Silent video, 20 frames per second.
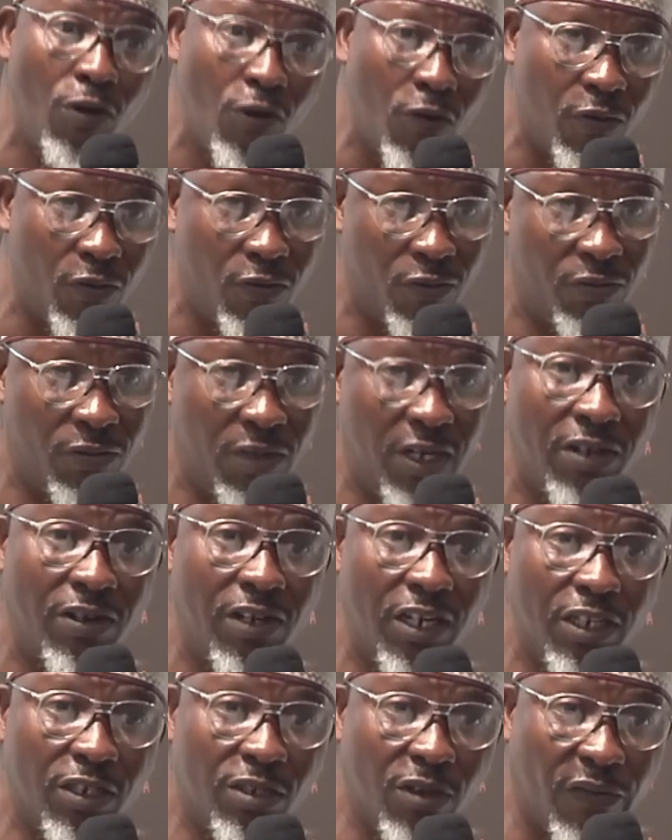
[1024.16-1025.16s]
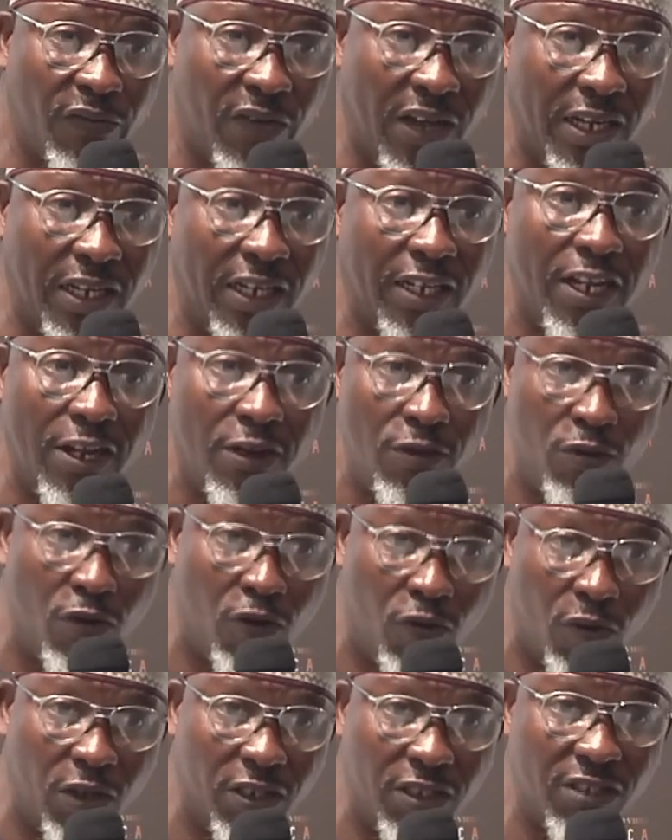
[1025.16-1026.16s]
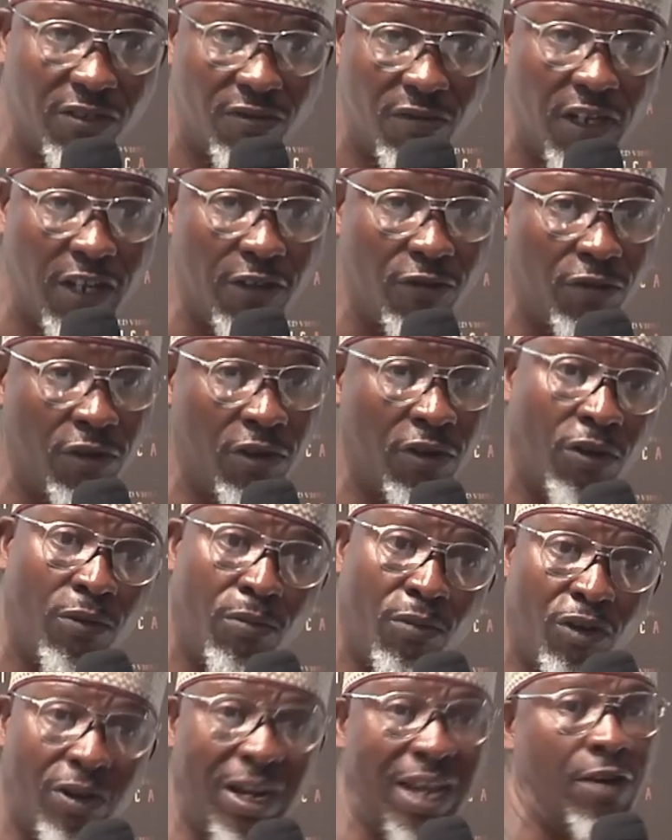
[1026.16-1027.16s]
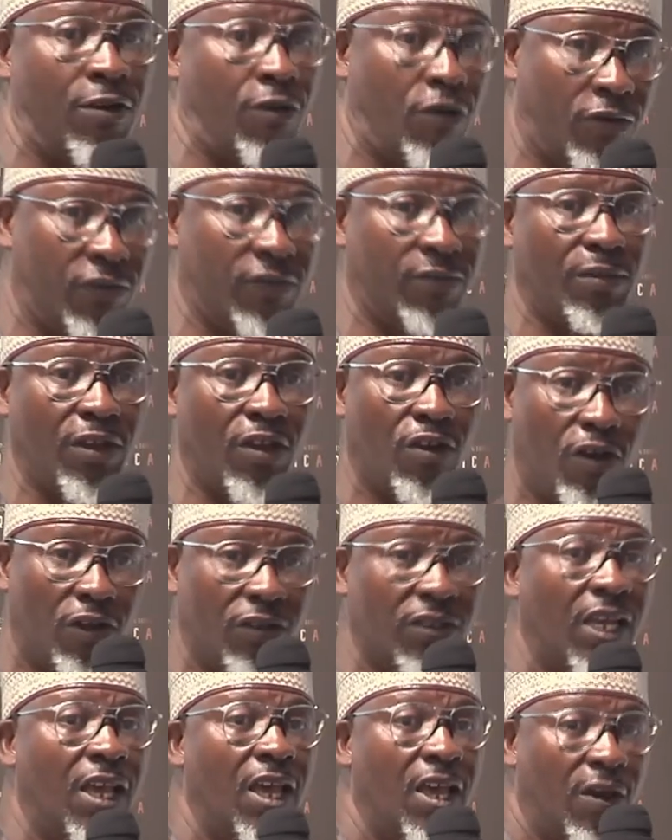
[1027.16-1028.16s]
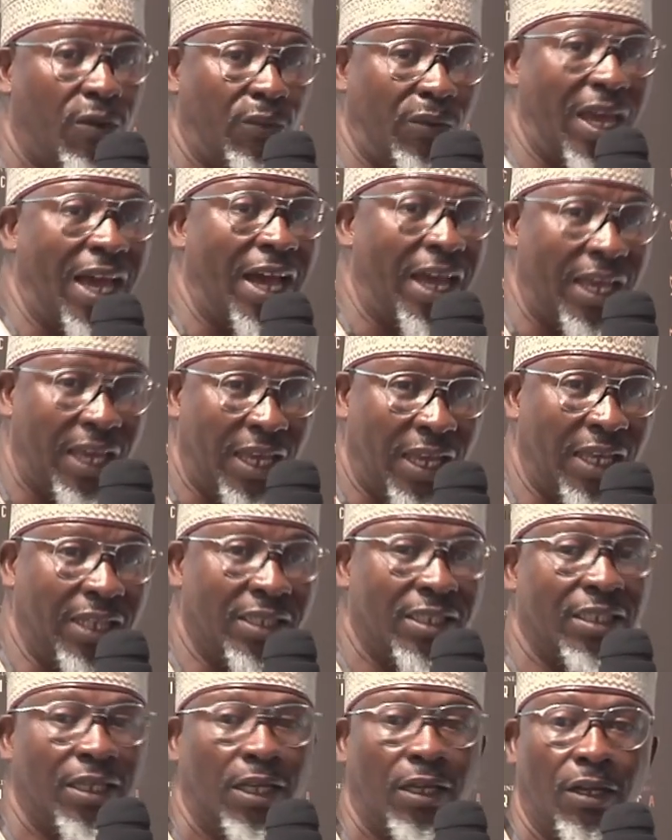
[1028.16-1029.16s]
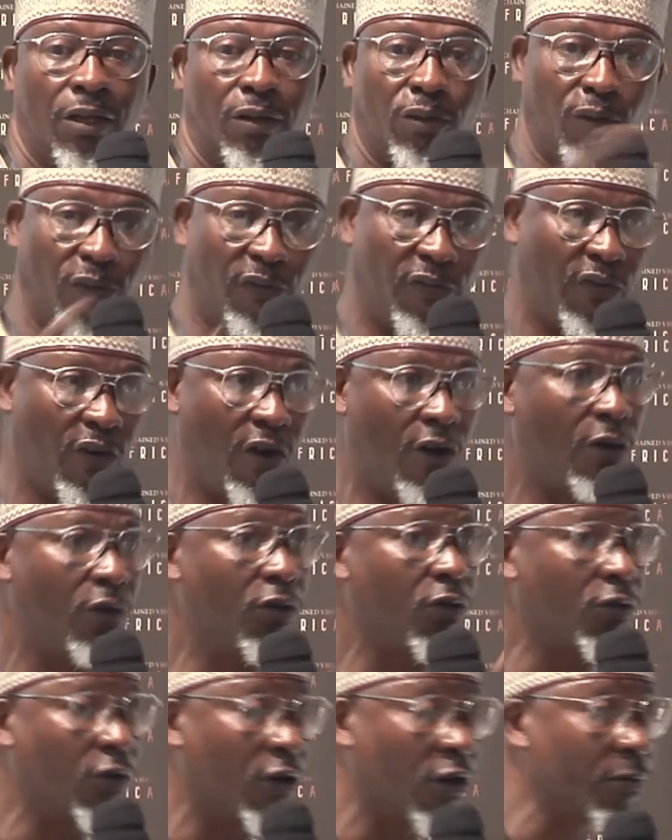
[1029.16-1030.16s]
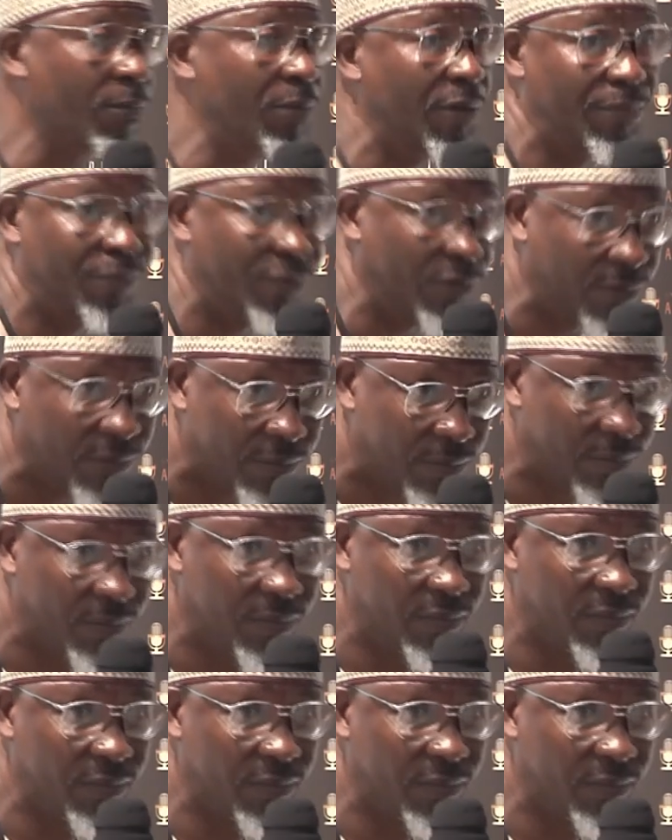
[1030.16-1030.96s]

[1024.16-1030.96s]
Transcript: No, they really suffered. They know what is really going on more than us because we are 8 to 4 o'clock people.